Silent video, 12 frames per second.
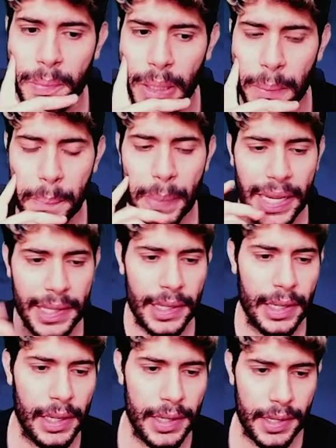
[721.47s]

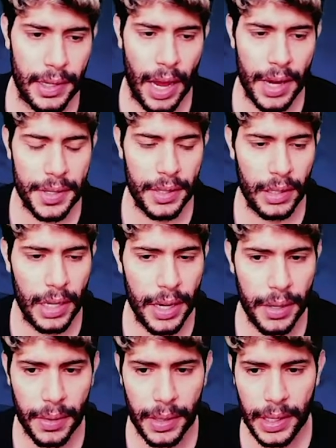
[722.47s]
basically Sashin
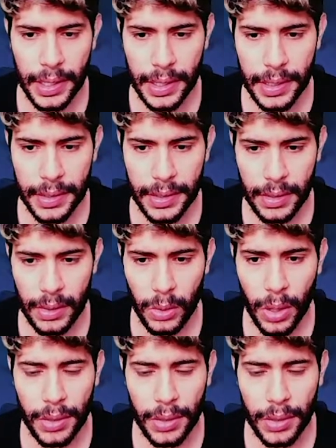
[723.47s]
here is not